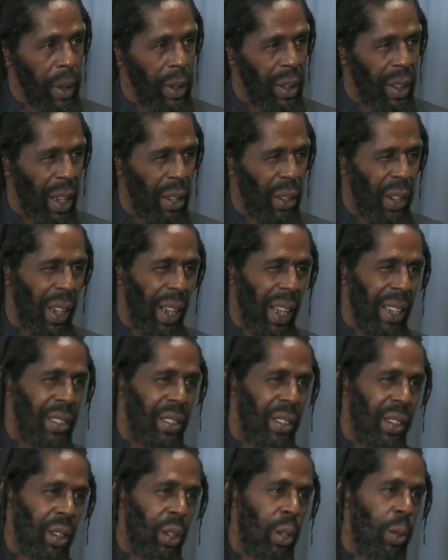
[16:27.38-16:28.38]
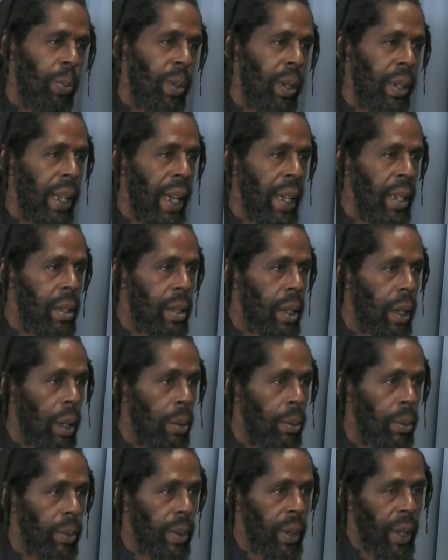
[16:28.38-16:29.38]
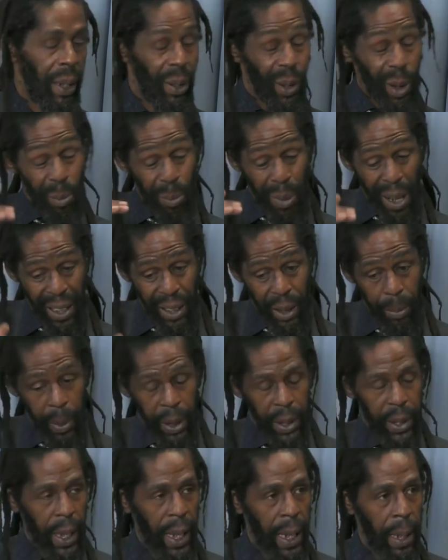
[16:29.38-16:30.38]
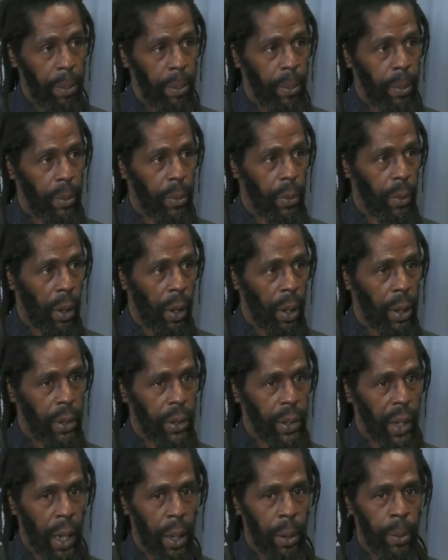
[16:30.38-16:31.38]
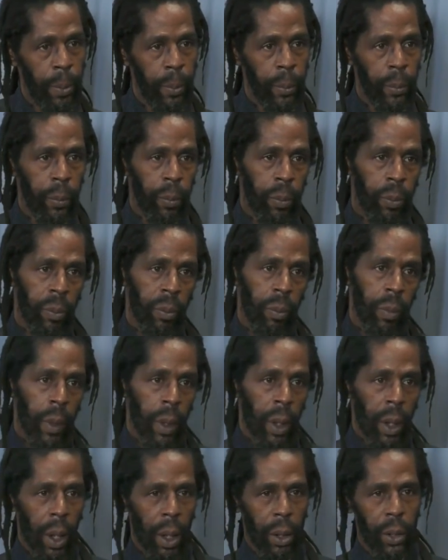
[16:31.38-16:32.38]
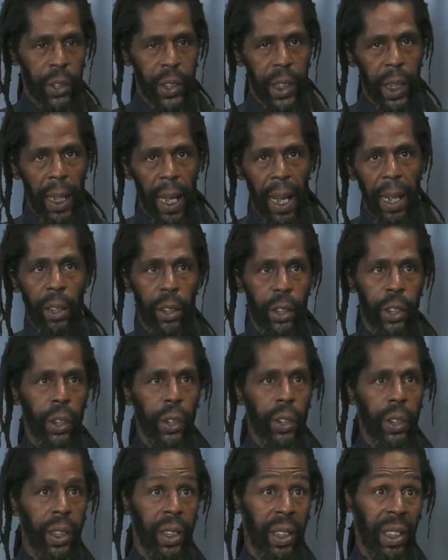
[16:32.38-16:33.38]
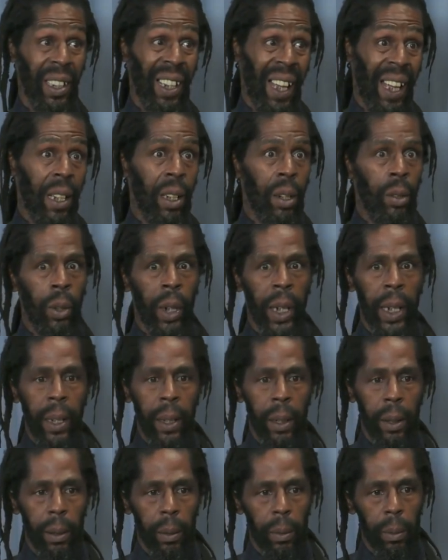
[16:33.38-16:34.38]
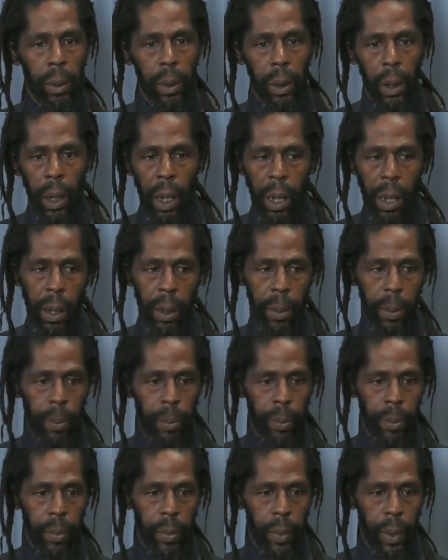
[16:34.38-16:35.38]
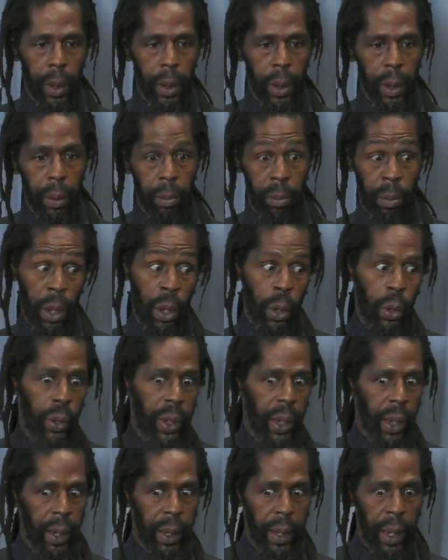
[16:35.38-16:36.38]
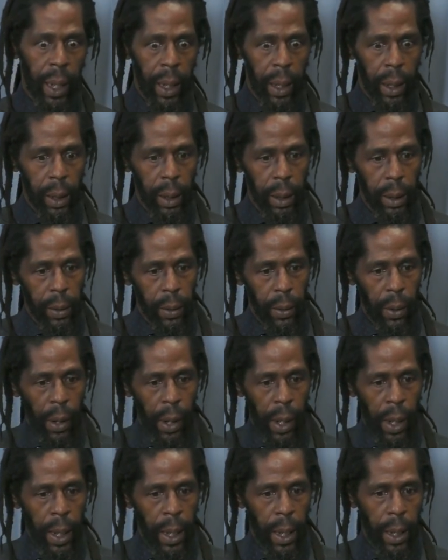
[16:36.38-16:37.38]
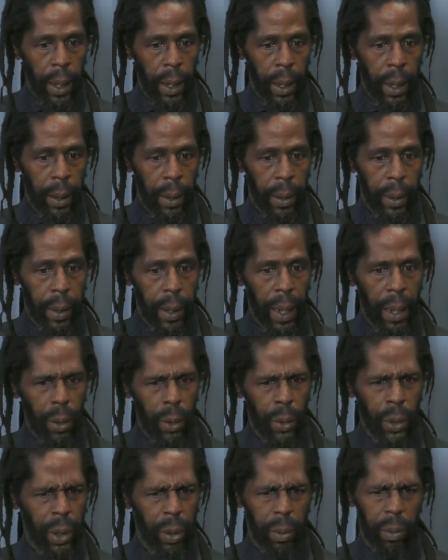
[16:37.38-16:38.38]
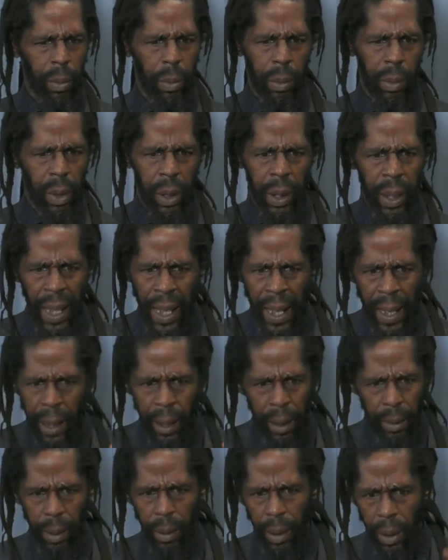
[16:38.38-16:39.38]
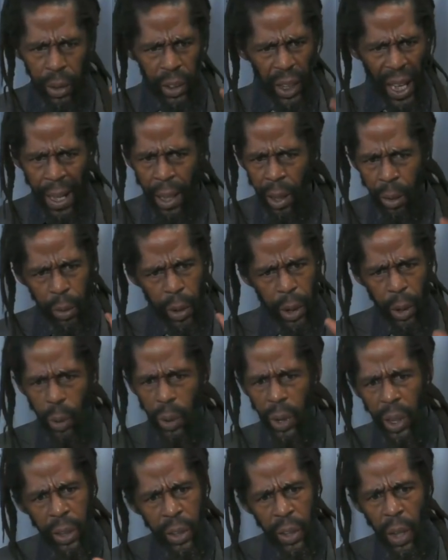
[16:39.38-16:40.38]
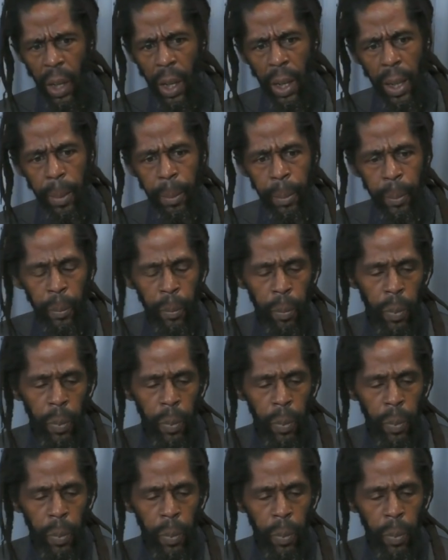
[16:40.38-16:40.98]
That only lasted a couple of days though. Then I went back to my same. Right, so I was still anxious, still angry. Um, the moody thing, right? Uh, that was there. I was angry all the time.